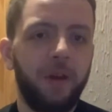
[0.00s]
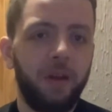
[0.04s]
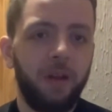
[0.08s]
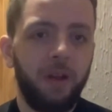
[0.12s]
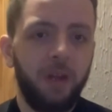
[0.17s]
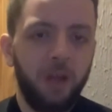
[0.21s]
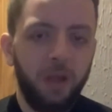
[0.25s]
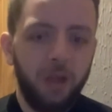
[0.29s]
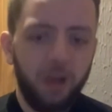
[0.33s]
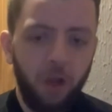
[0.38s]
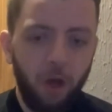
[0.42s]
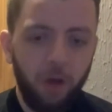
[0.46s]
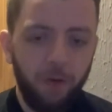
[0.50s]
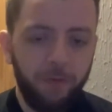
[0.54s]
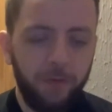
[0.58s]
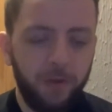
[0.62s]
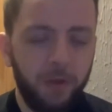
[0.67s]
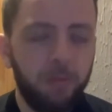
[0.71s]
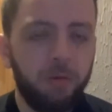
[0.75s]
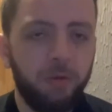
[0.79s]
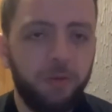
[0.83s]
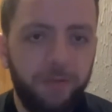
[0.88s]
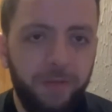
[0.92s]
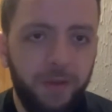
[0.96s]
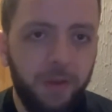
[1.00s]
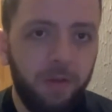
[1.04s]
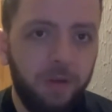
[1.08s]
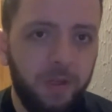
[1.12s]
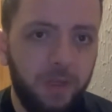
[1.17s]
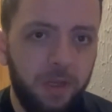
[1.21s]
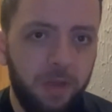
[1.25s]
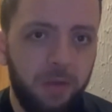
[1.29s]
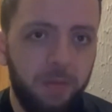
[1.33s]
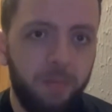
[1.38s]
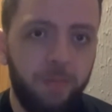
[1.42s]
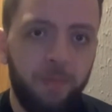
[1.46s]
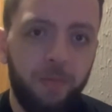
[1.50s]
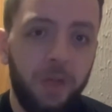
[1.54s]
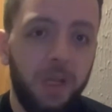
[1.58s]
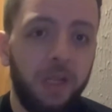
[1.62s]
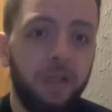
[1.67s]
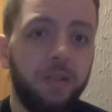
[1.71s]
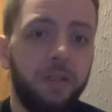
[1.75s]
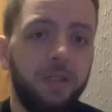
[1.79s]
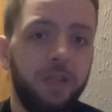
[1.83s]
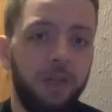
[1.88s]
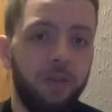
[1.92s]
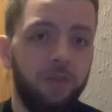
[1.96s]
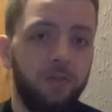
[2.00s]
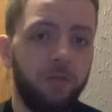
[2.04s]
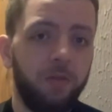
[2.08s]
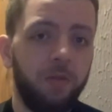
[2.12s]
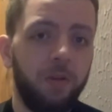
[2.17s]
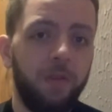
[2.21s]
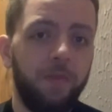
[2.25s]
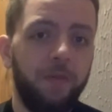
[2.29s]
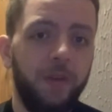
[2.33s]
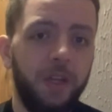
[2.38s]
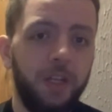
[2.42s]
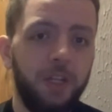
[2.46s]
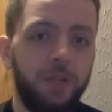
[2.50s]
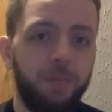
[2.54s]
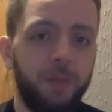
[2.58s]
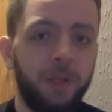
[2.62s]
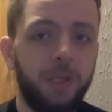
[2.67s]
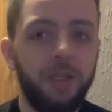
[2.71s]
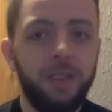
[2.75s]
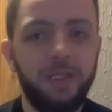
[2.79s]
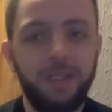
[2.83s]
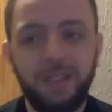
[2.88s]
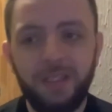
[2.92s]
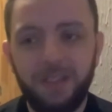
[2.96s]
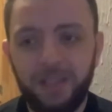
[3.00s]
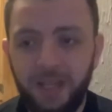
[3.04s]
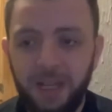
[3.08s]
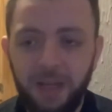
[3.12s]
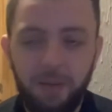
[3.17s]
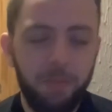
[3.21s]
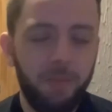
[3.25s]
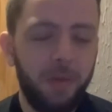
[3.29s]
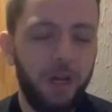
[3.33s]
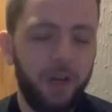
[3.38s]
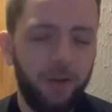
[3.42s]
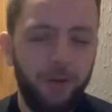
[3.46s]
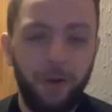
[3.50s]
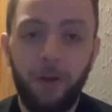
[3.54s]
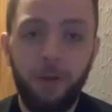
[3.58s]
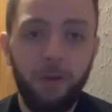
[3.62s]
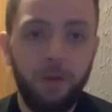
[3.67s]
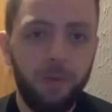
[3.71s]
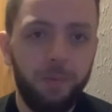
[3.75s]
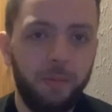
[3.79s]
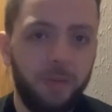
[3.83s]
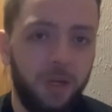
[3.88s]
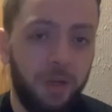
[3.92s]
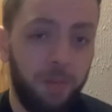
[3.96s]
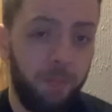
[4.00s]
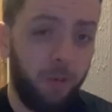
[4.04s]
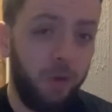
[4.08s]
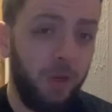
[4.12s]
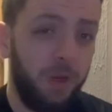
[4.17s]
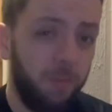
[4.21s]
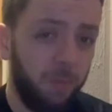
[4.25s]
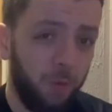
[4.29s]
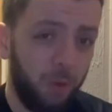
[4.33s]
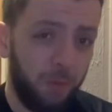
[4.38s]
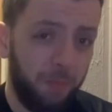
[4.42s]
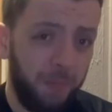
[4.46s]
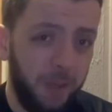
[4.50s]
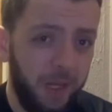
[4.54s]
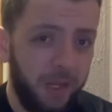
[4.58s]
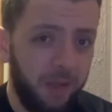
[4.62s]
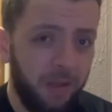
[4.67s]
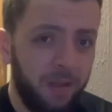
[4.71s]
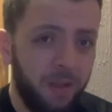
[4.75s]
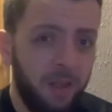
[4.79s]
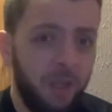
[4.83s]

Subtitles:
comfortable feeling in him in central defence because his team around him are playing more better.